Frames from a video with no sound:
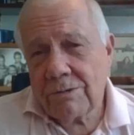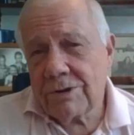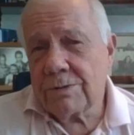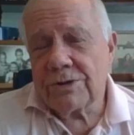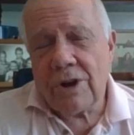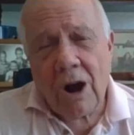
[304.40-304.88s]

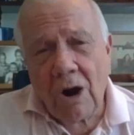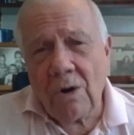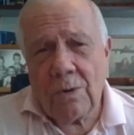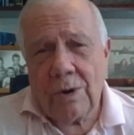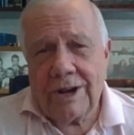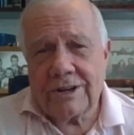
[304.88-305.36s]
which was
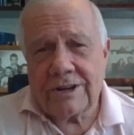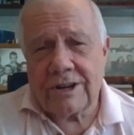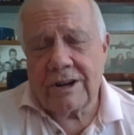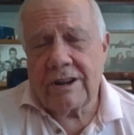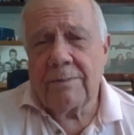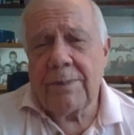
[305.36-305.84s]

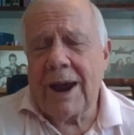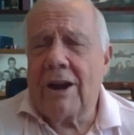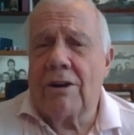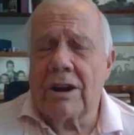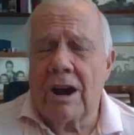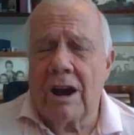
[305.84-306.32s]
always the
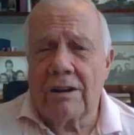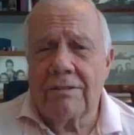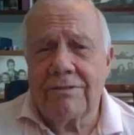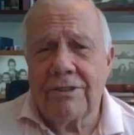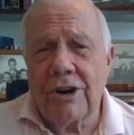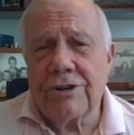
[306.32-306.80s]

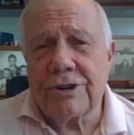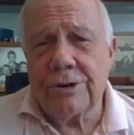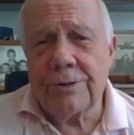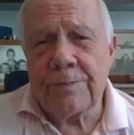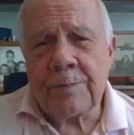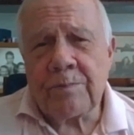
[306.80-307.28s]
paragon of
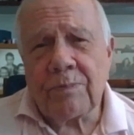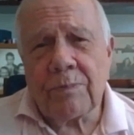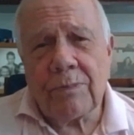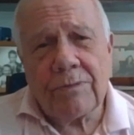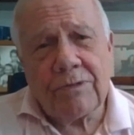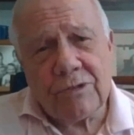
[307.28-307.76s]
virtue,
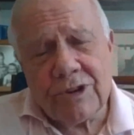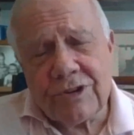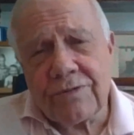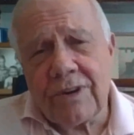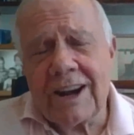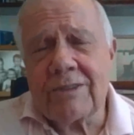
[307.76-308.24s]

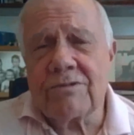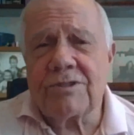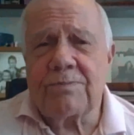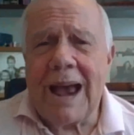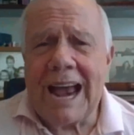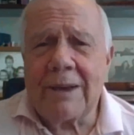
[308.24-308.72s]
Swiss franc
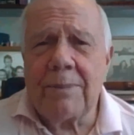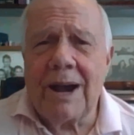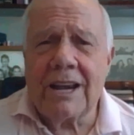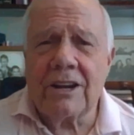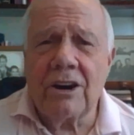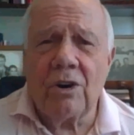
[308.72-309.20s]
was backed
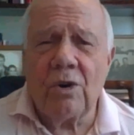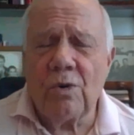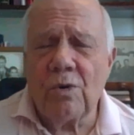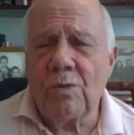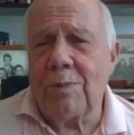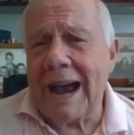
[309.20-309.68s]
by
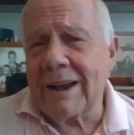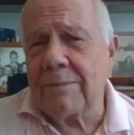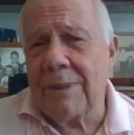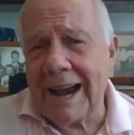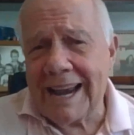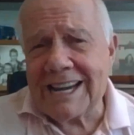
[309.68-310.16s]
gold,
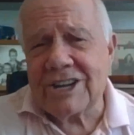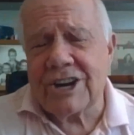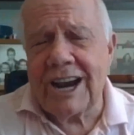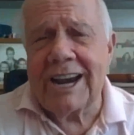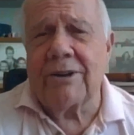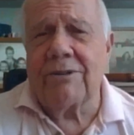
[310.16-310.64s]
backed by
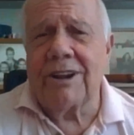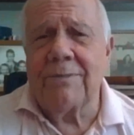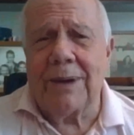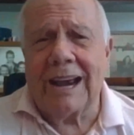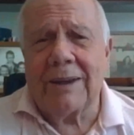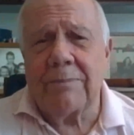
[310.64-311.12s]

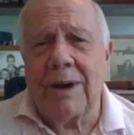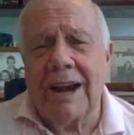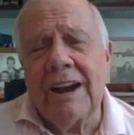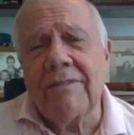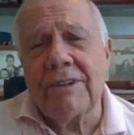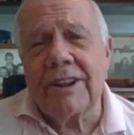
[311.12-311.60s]
integrity, backed
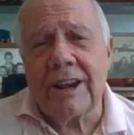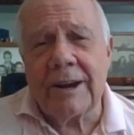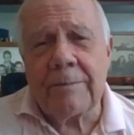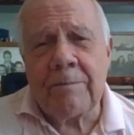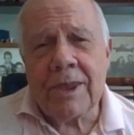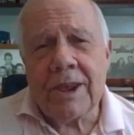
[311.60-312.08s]
by
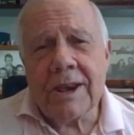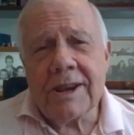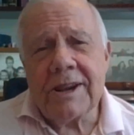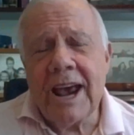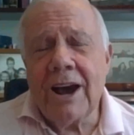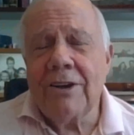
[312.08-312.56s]
everything.
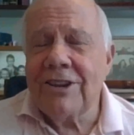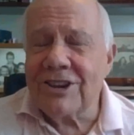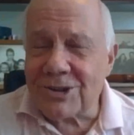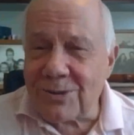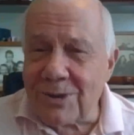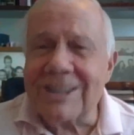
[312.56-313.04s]
Now,
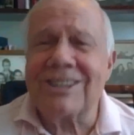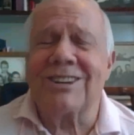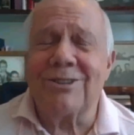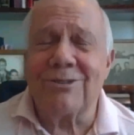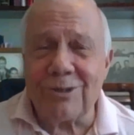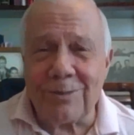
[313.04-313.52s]
the Swiss
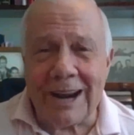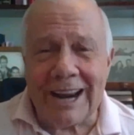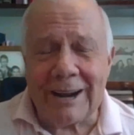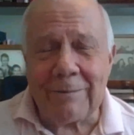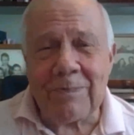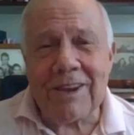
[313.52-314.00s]
central
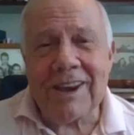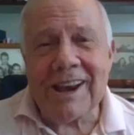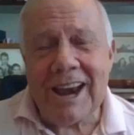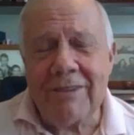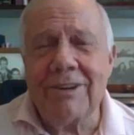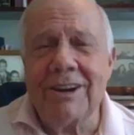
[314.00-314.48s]
bank
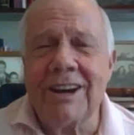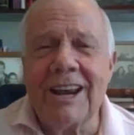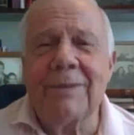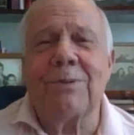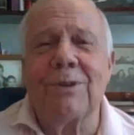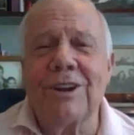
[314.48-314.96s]
every
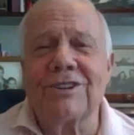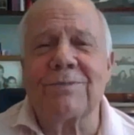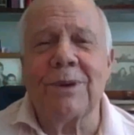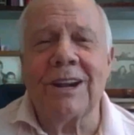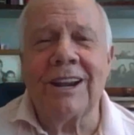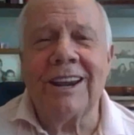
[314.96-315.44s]
day
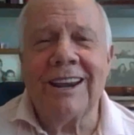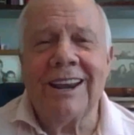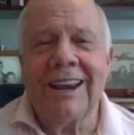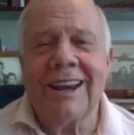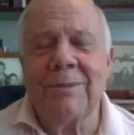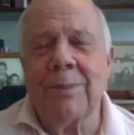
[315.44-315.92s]
prints money
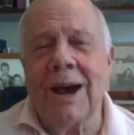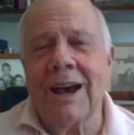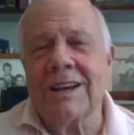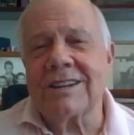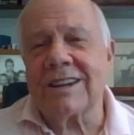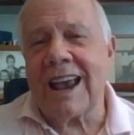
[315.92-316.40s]
and
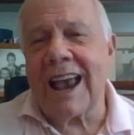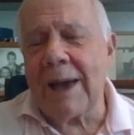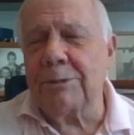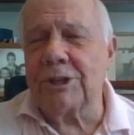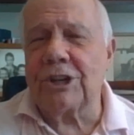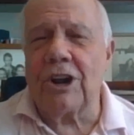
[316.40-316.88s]
buys
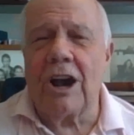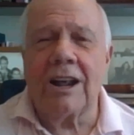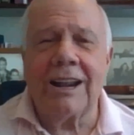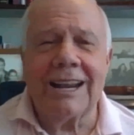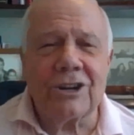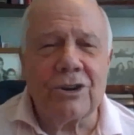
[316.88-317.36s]

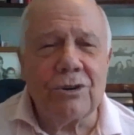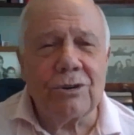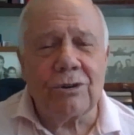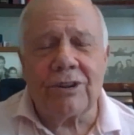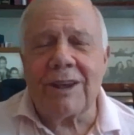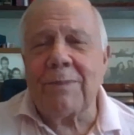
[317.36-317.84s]
Amazon and
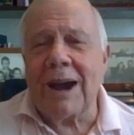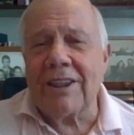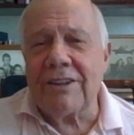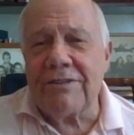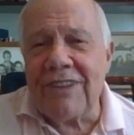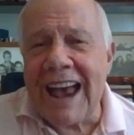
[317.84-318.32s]
Google. They
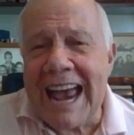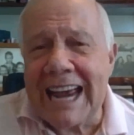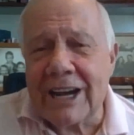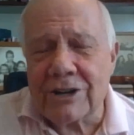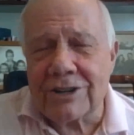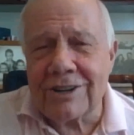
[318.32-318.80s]
buy the
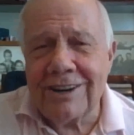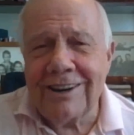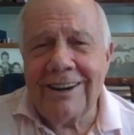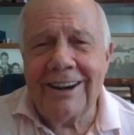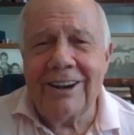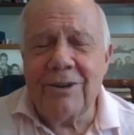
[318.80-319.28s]
FANGs
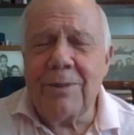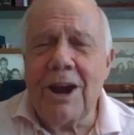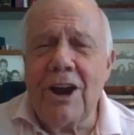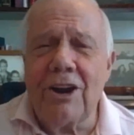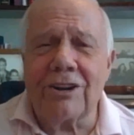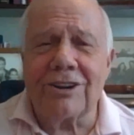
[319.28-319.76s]
in
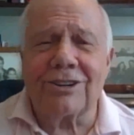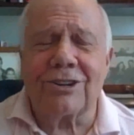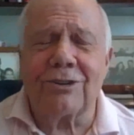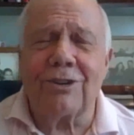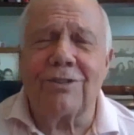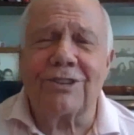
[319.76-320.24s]
America.
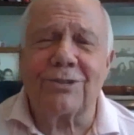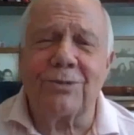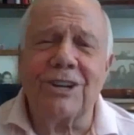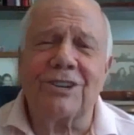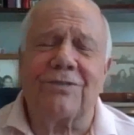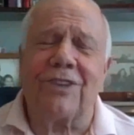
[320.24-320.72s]
So the
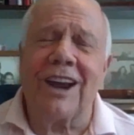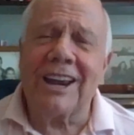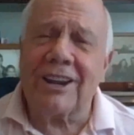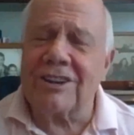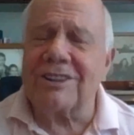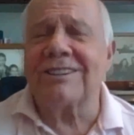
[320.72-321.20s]
Swiss
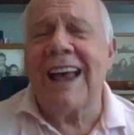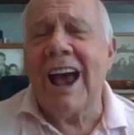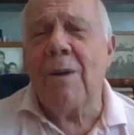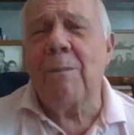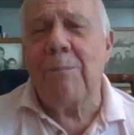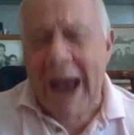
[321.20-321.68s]
franc is
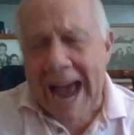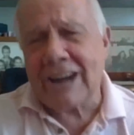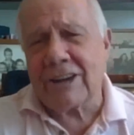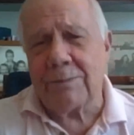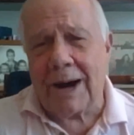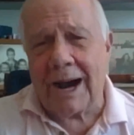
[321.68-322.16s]
now
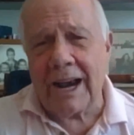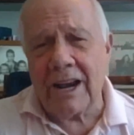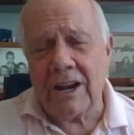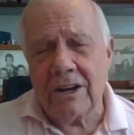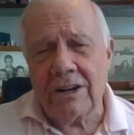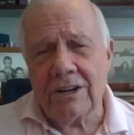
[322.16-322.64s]
backed
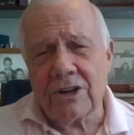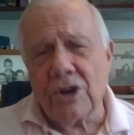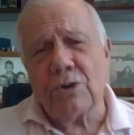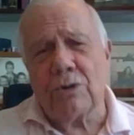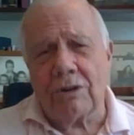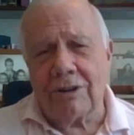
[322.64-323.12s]
by
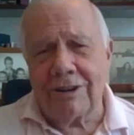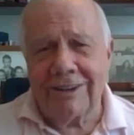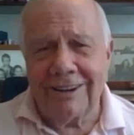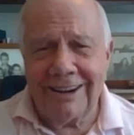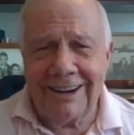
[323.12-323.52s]
Google.